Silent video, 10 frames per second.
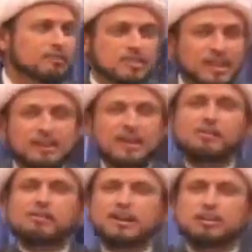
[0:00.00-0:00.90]
We said,
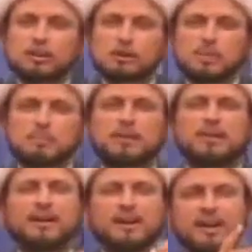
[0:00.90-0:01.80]
regular
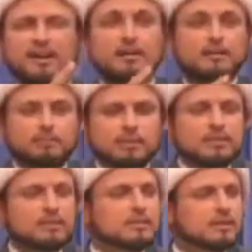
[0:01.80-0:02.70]
people, huh?
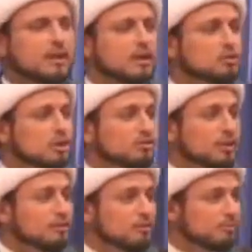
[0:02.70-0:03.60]
But these are not, not
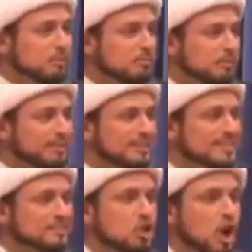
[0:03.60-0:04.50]
regular people.
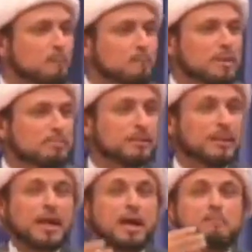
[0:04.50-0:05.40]
These are top
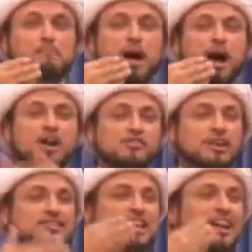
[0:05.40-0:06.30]
people.
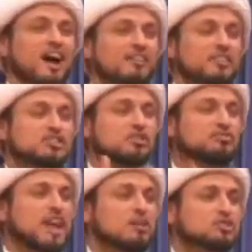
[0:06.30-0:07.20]
Hundreds and hundreds
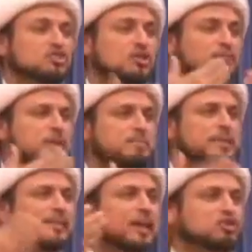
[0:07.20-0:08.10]
of thousands of
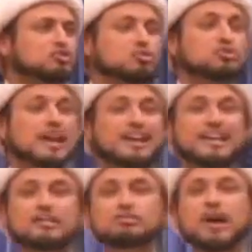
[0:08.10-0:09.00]
people, they used to do
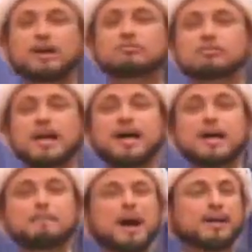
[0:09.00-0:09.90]
taqleed to Ayatullah
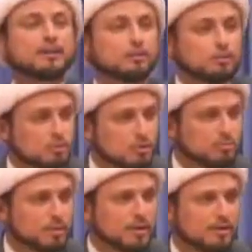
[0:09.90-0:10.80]
Bahr
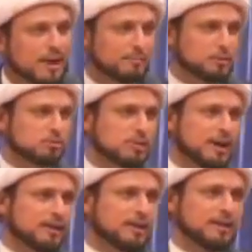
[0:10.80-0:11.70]
al-Ulum,
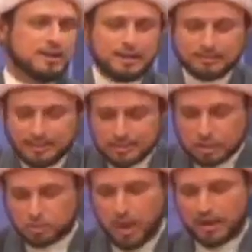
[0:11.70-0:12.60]
rahmatullah alayh. This
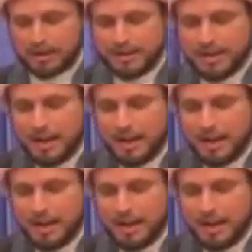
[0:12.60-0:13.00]
is one.